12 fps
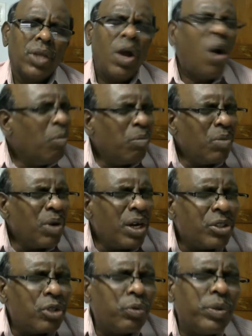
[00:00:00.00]
How
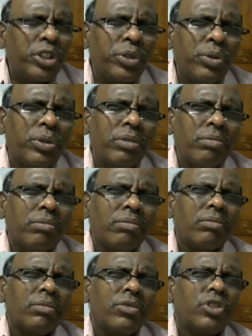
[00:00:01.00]
much we should
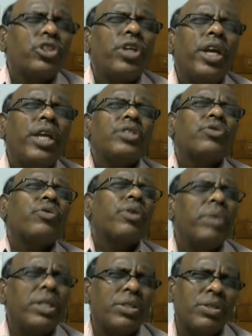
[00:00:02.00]
change
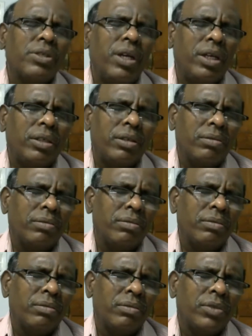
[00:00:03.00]
from inside.
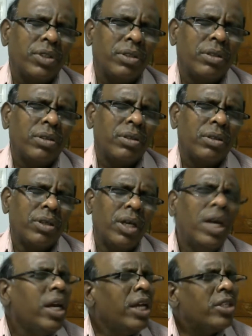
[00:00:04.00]

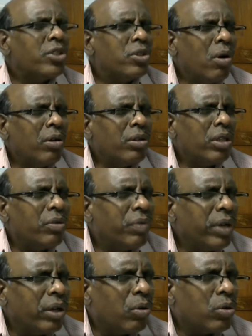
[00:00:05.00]
It's not that
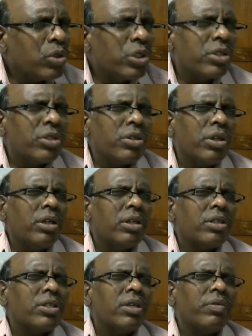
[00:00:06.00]
we grow 60
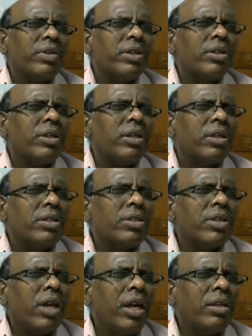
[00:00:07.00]
years, 70 years,
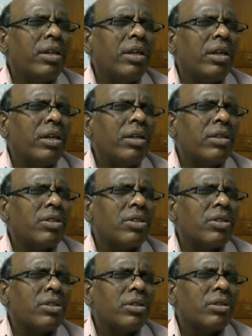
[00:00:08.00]
80 years.